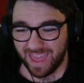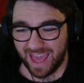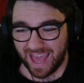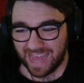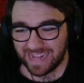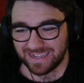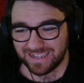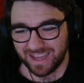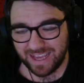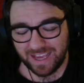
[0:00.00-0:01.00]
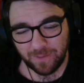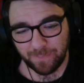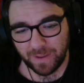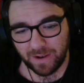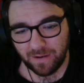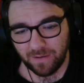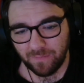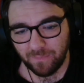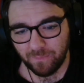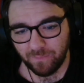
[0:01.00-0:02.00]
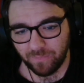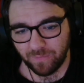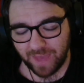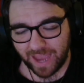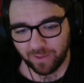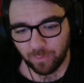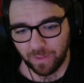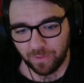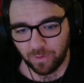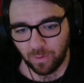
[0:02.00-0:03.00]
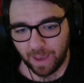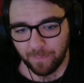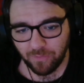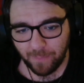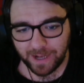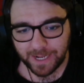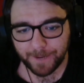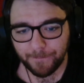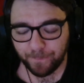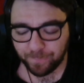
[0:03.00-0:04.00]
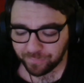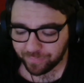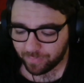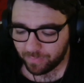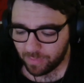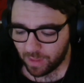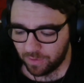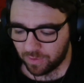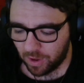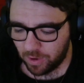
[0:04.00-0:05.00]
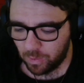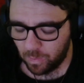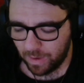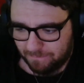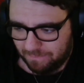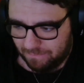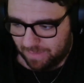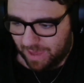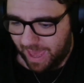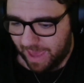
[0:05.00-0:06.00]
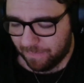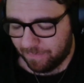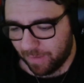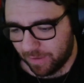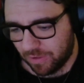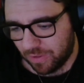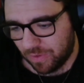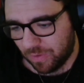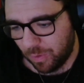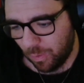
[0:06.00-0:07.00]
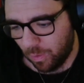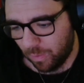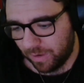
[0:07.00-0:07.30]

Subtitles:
And he's been sacked with 2 games remaining. So, yeah, I just thought,